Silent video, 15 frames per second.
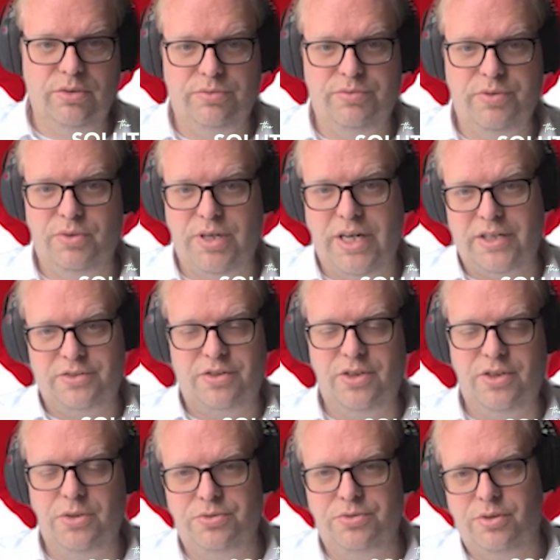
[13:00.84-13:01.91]
or if you're an actual
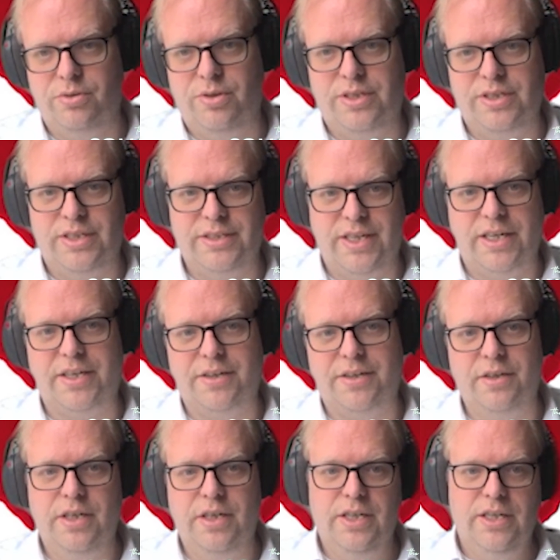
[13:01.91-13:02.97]
user or an attacker,
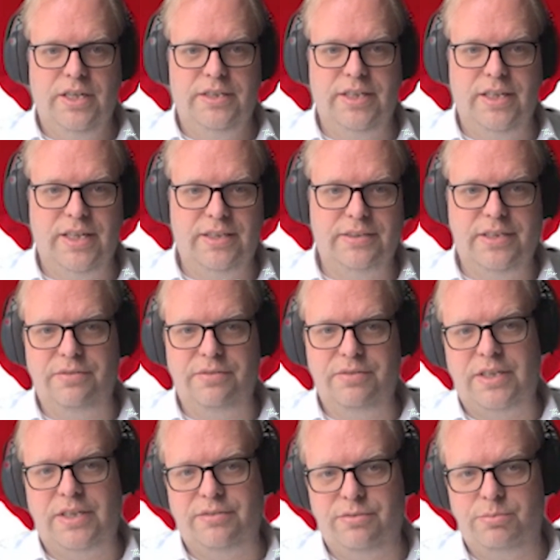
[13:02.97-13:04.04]
then let's give
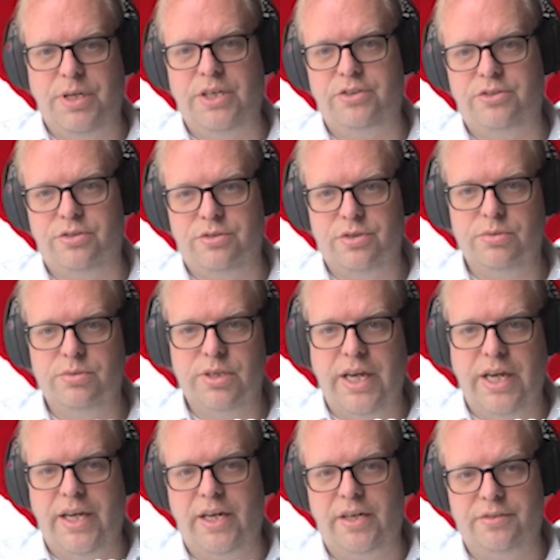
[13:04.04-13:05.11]
that information to the
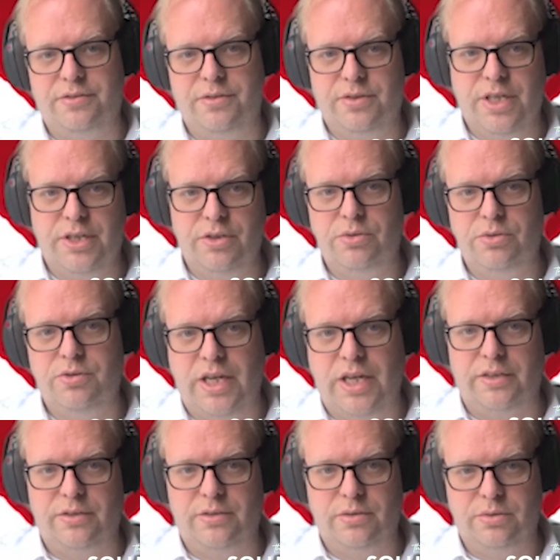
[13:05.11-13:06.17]
AI so you can use
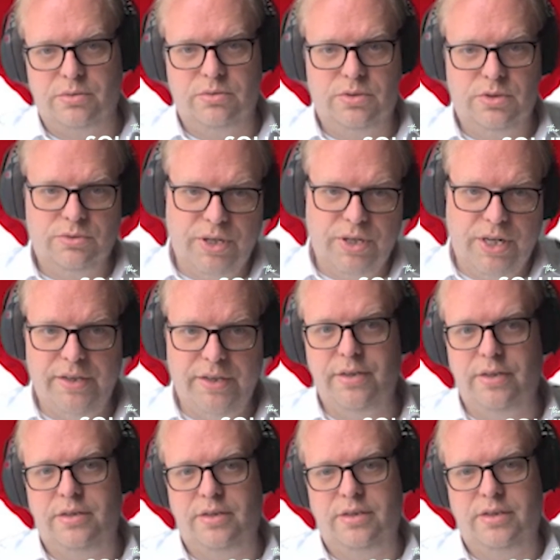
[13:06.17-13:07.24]
that to grade
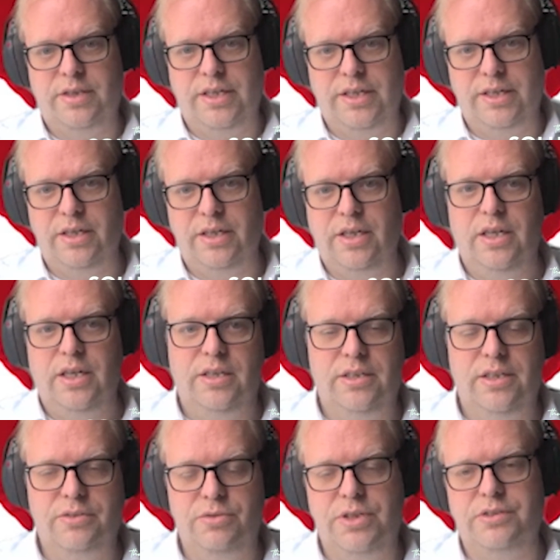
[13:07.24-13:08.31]
the
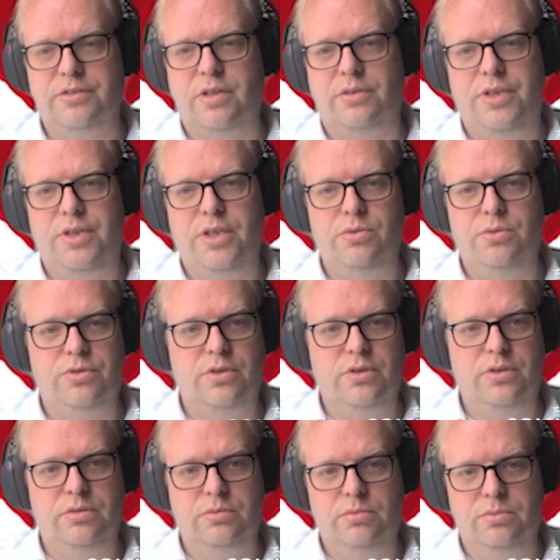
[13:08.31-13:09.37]
risk of the user
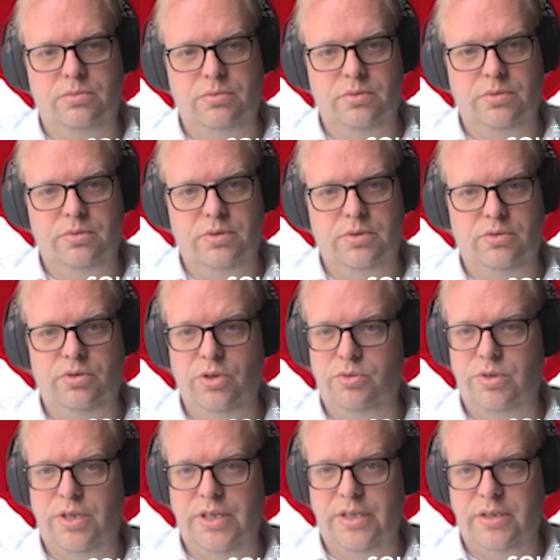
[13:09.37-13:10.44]

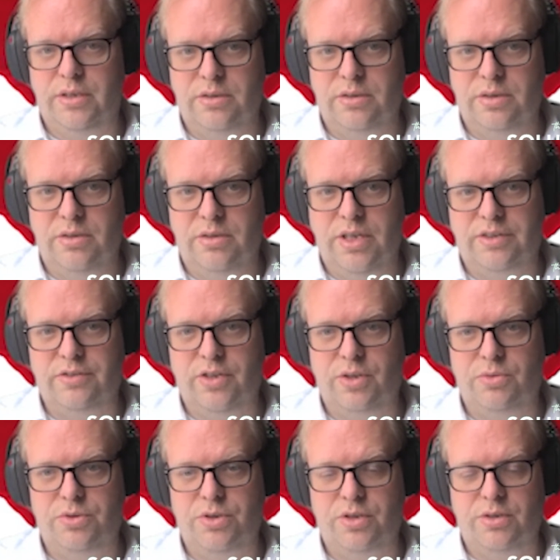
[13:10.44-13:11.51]
during
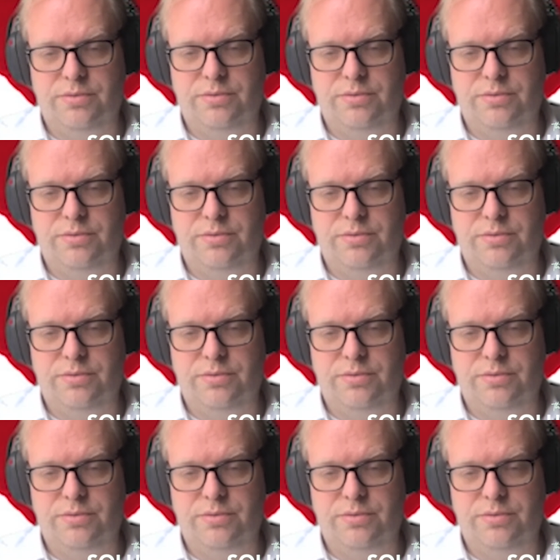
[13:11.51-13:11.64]
execution.